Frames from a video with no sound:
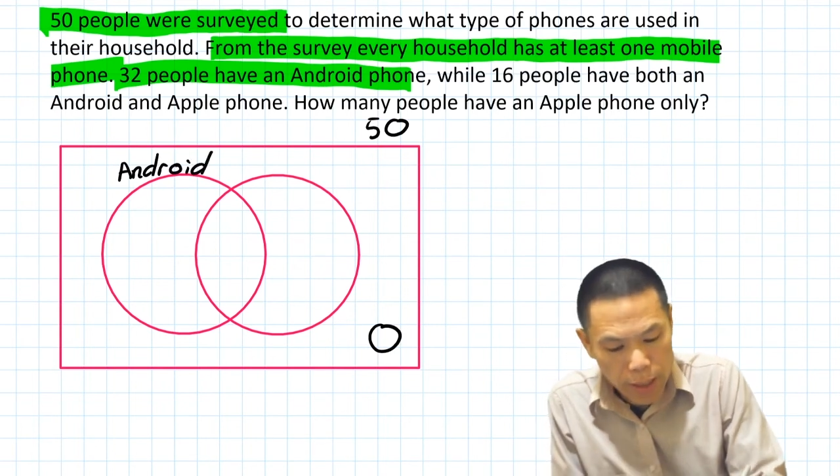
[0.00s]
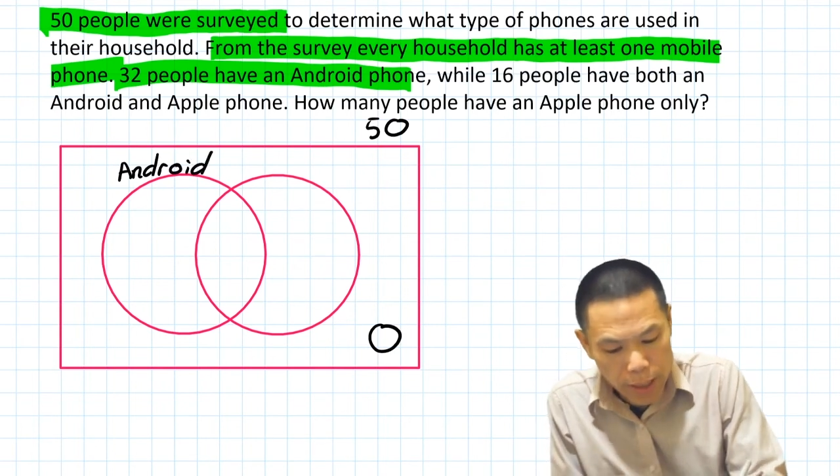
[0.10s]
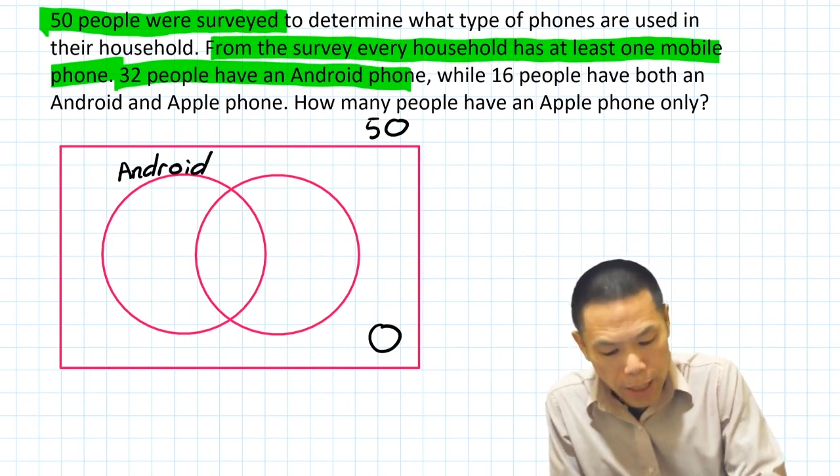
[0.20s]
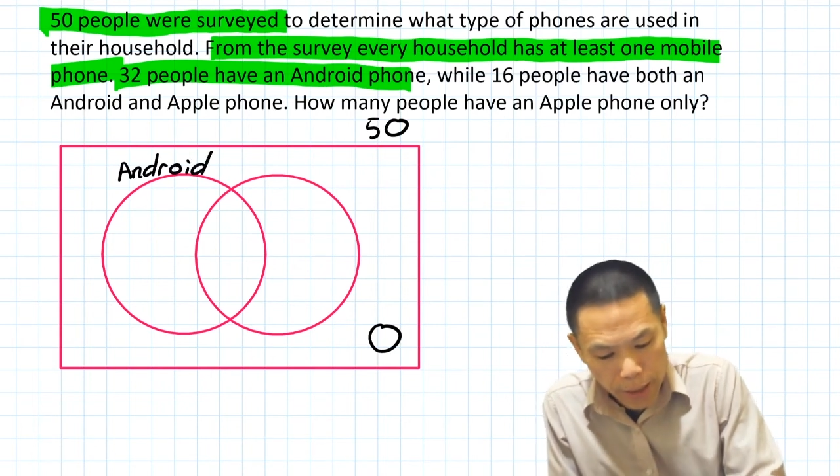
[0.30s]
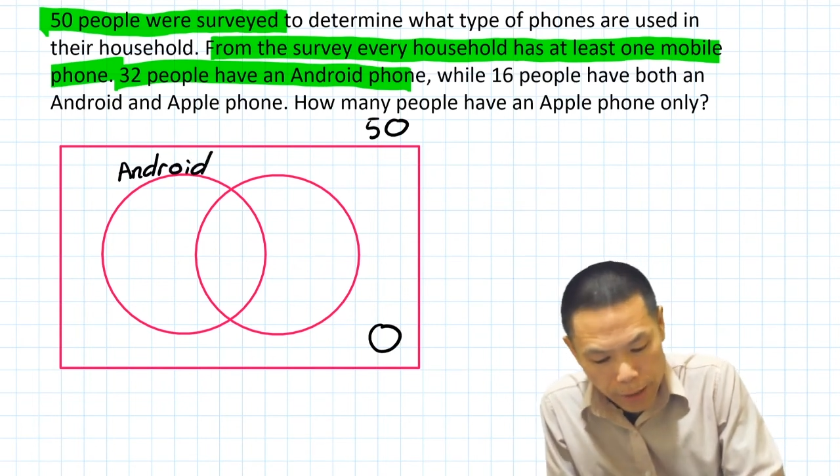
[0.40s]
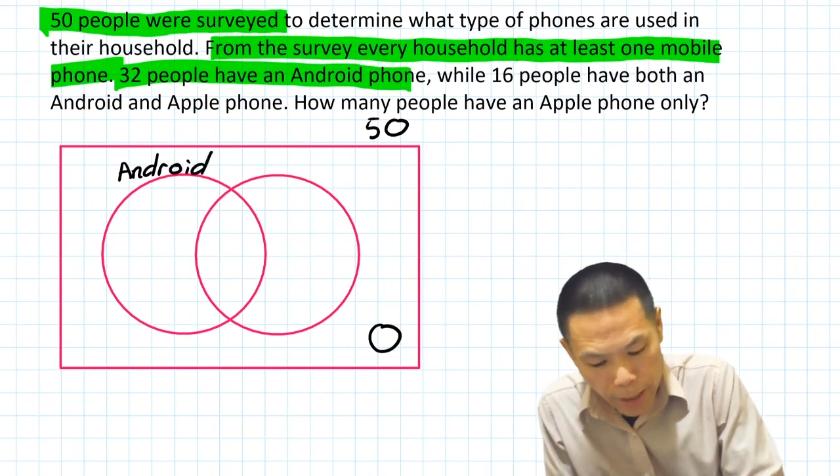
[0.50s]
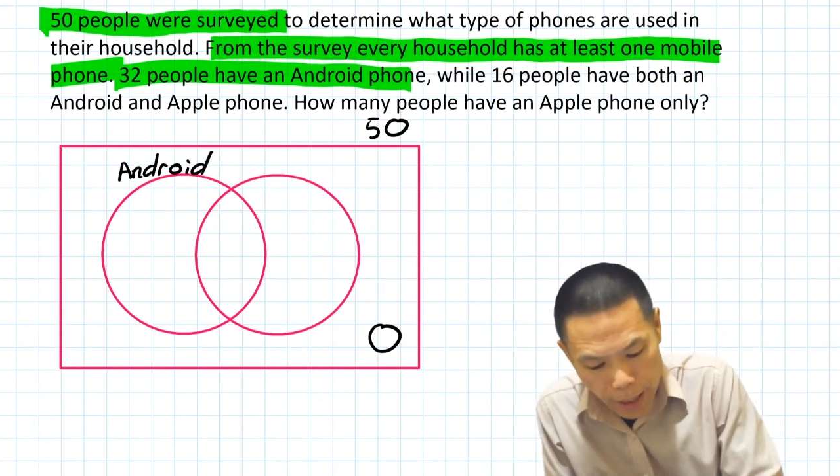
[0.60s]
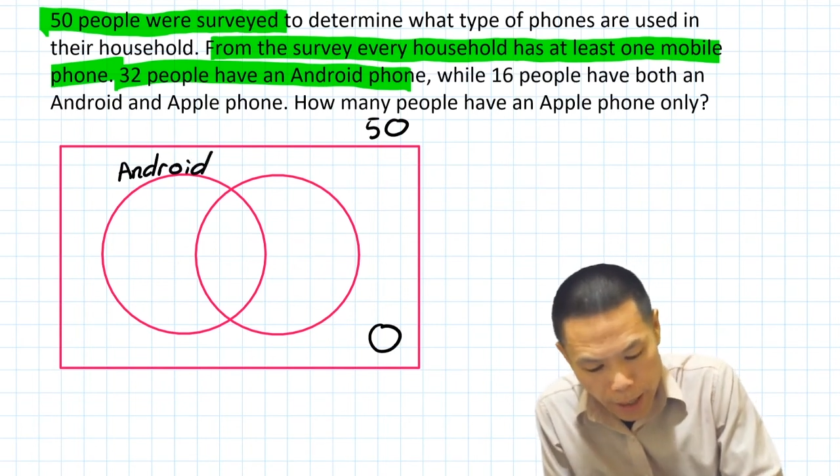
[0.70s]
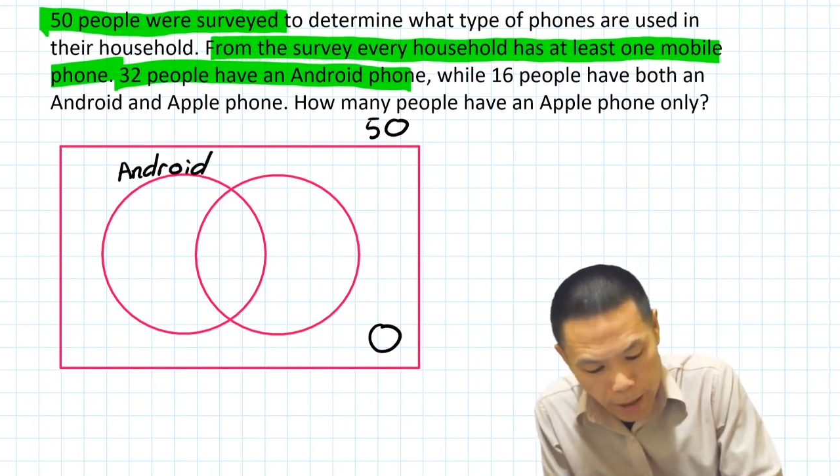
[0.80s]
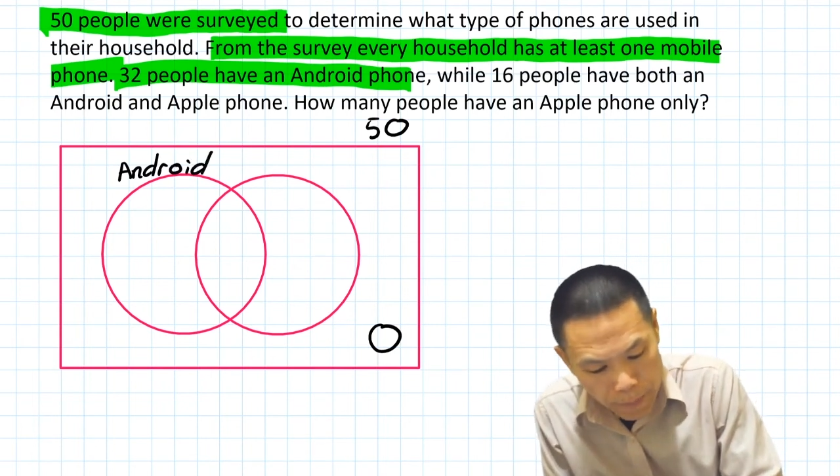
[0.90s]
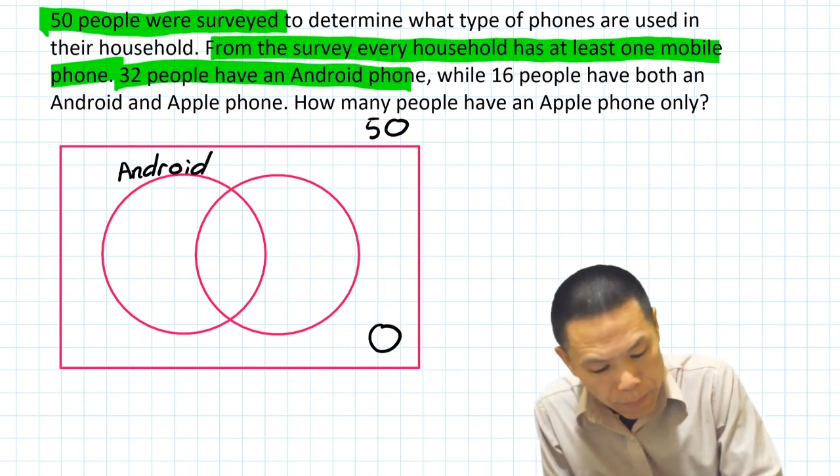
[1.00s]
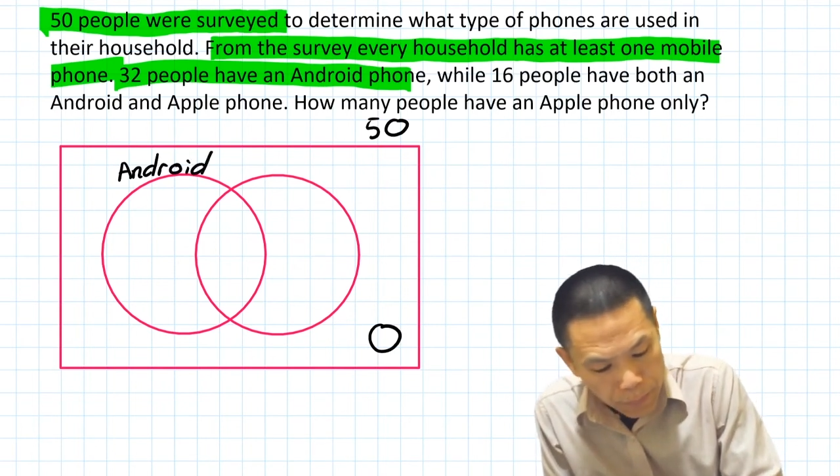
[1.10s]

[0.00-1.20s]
And there are